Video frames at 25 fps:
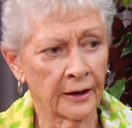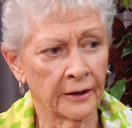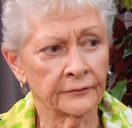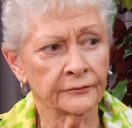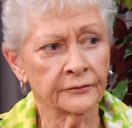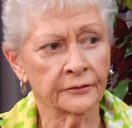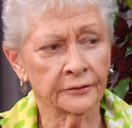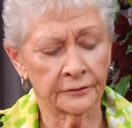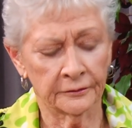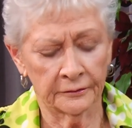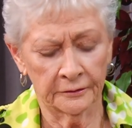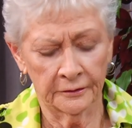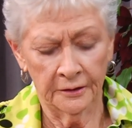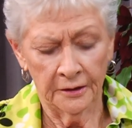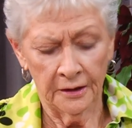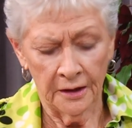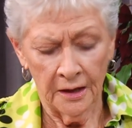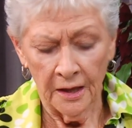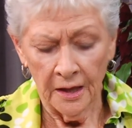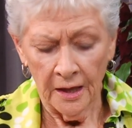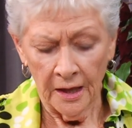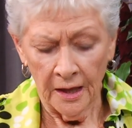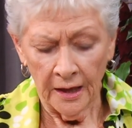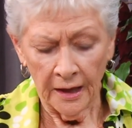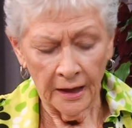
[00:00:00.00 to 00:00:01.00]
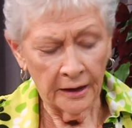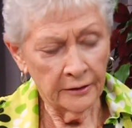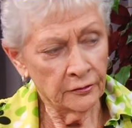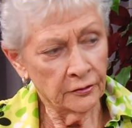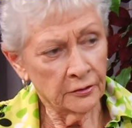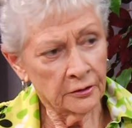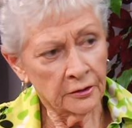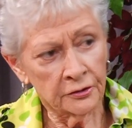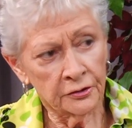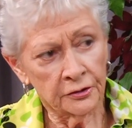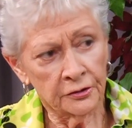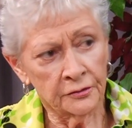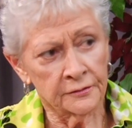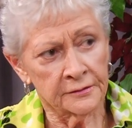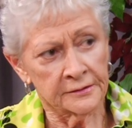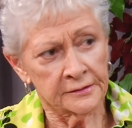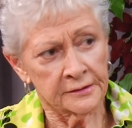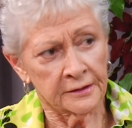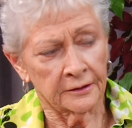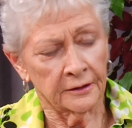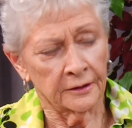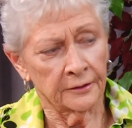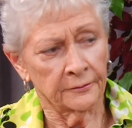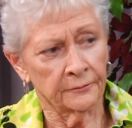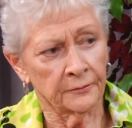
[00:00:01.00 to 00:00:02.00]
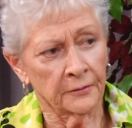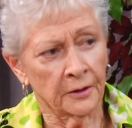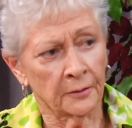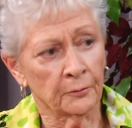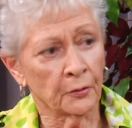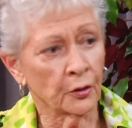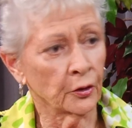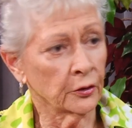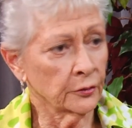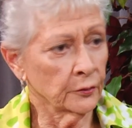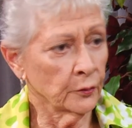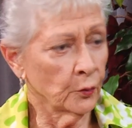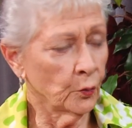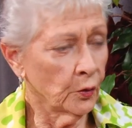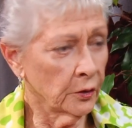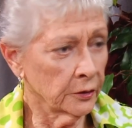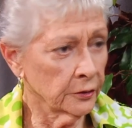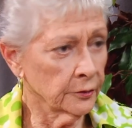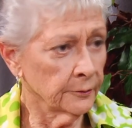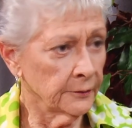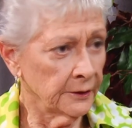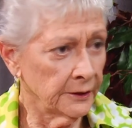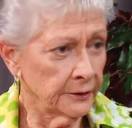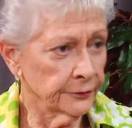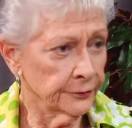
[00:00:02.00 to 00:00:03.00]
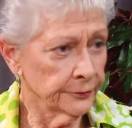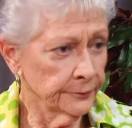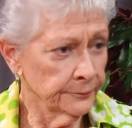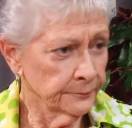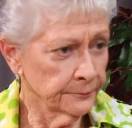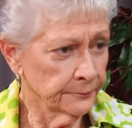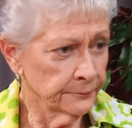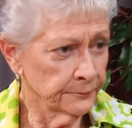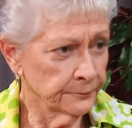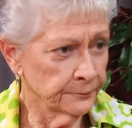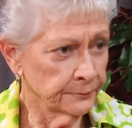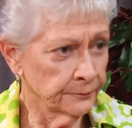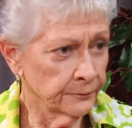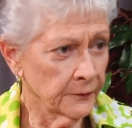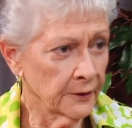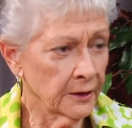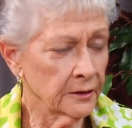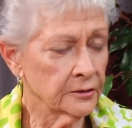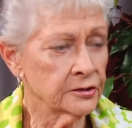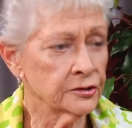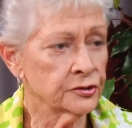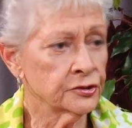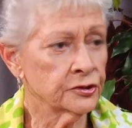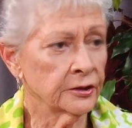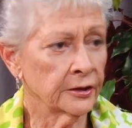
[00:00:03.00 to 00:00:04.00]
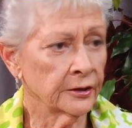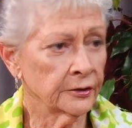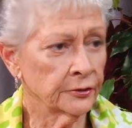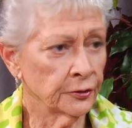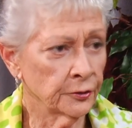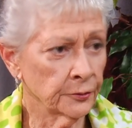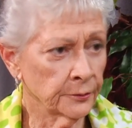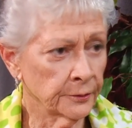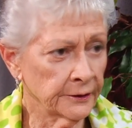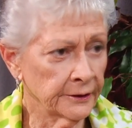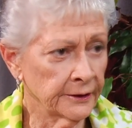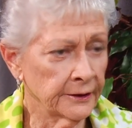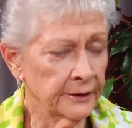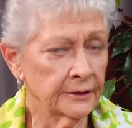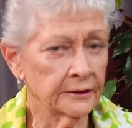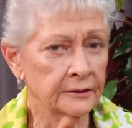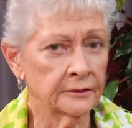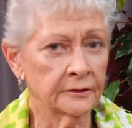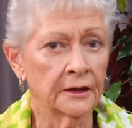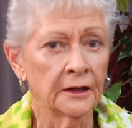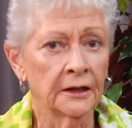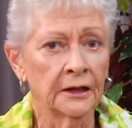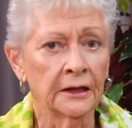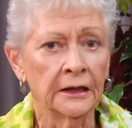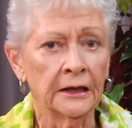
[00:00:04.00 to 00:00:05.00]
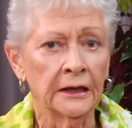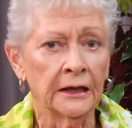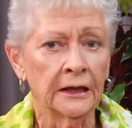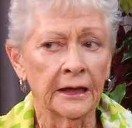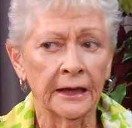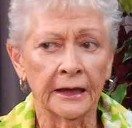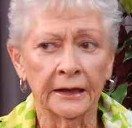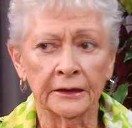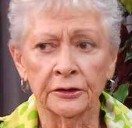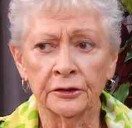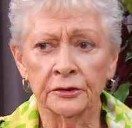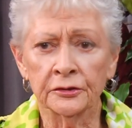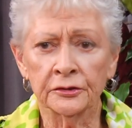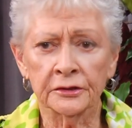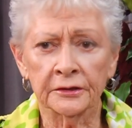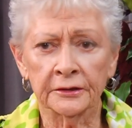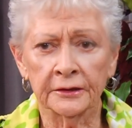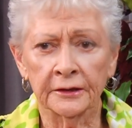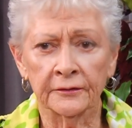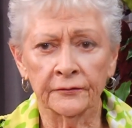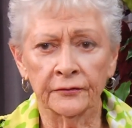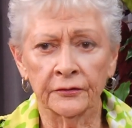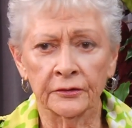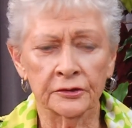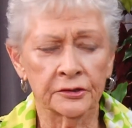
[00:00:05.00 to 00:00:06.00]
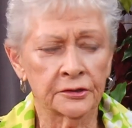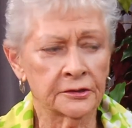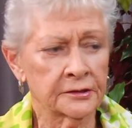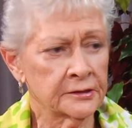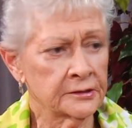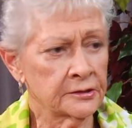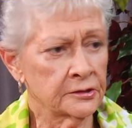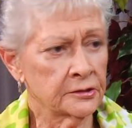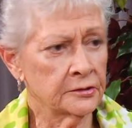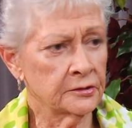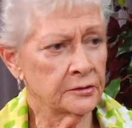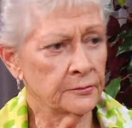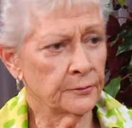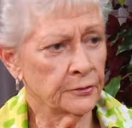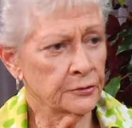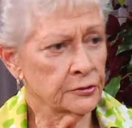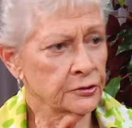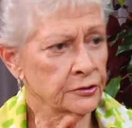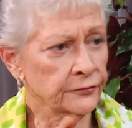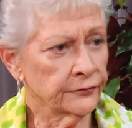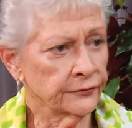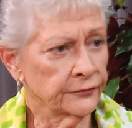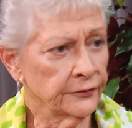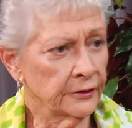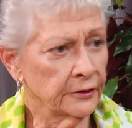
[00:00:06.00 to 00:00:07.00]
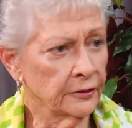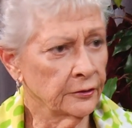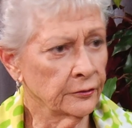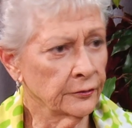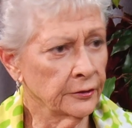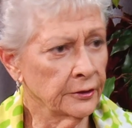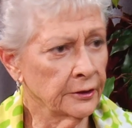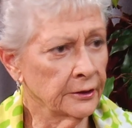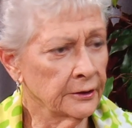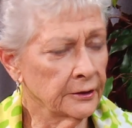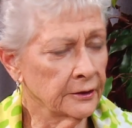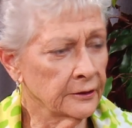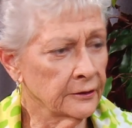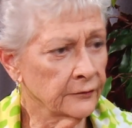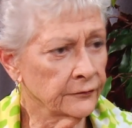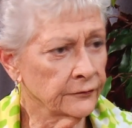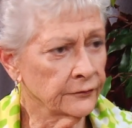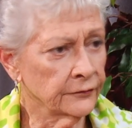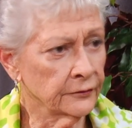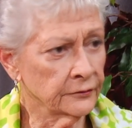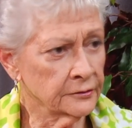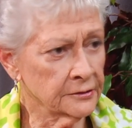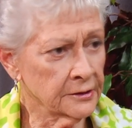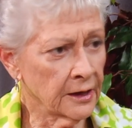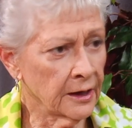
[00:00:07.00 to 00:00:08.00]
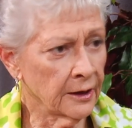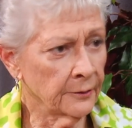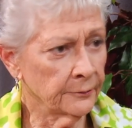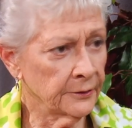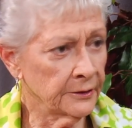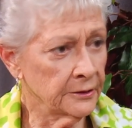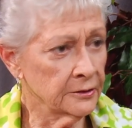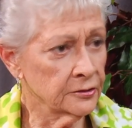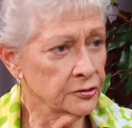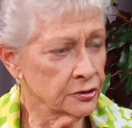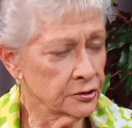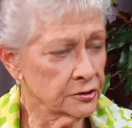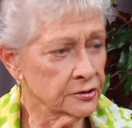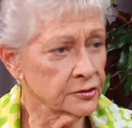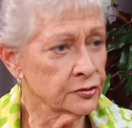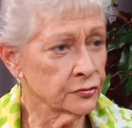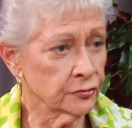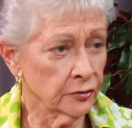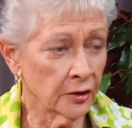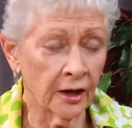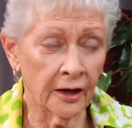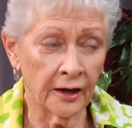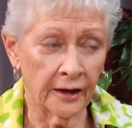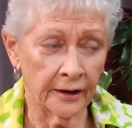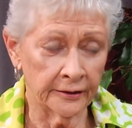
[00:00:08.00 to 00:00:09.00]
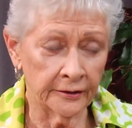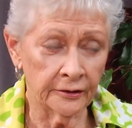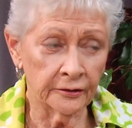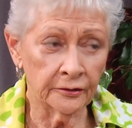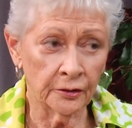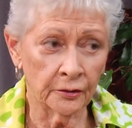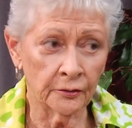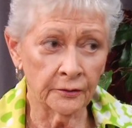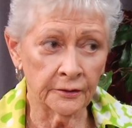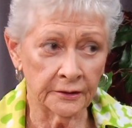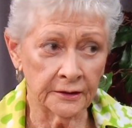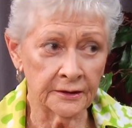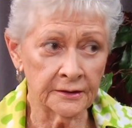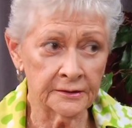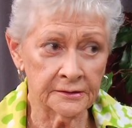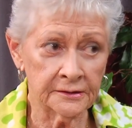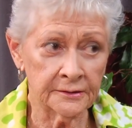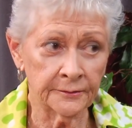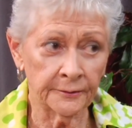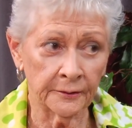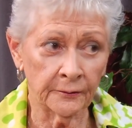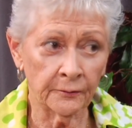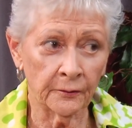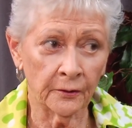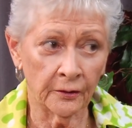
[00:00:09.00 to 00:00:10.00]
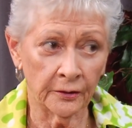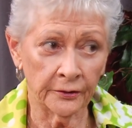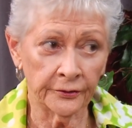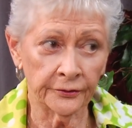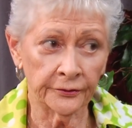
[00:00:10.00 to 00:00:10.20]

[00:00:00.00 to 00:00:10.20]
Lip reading: So you have to, and you can use a water meter to check your plant. And usually if you just put your finger in and the top inch is dry, you know it needs to be watered.